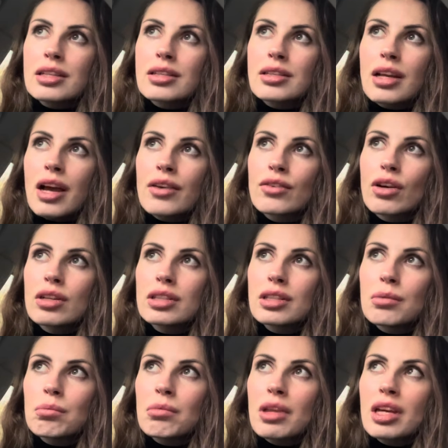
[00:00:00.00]
I've got
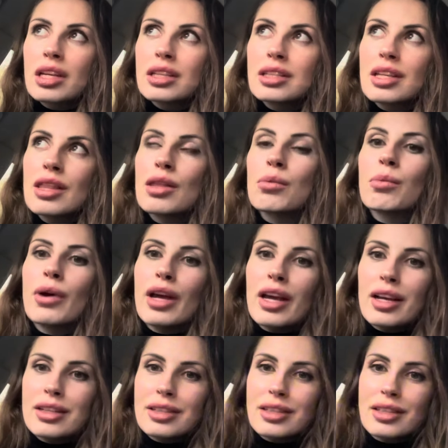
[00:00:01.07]
some things in the
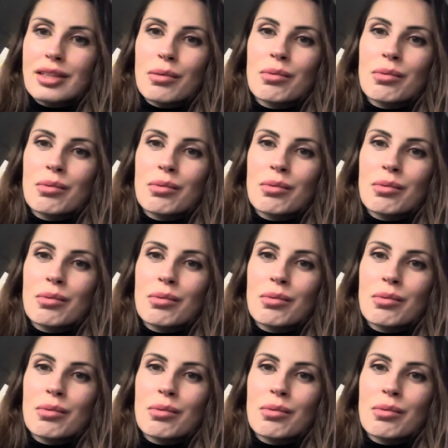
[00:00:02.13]
works and some